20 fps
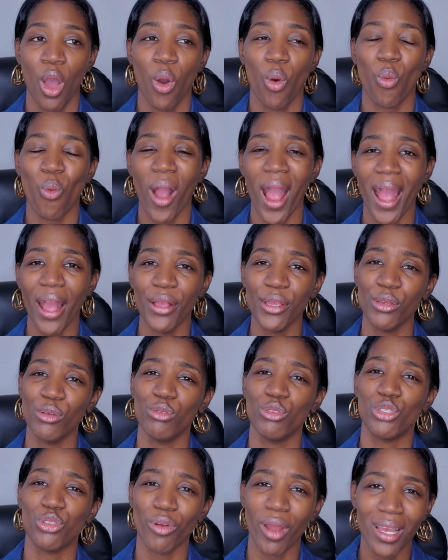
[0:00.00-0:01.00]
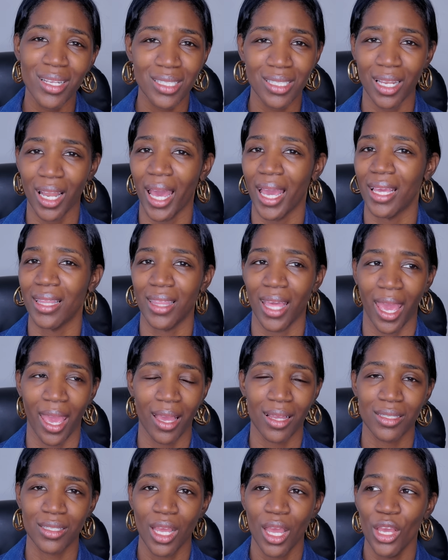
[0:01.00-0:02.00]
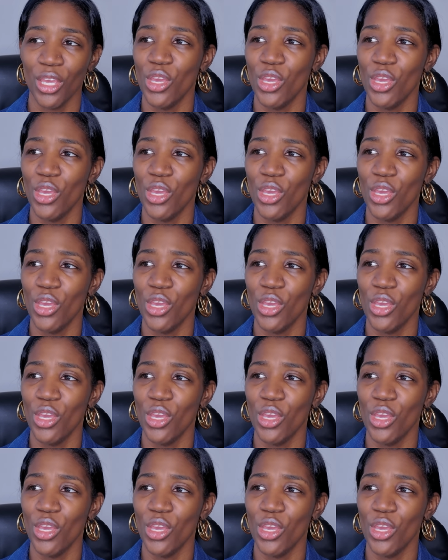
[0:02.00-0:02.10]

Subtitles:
Why are you dressed like that?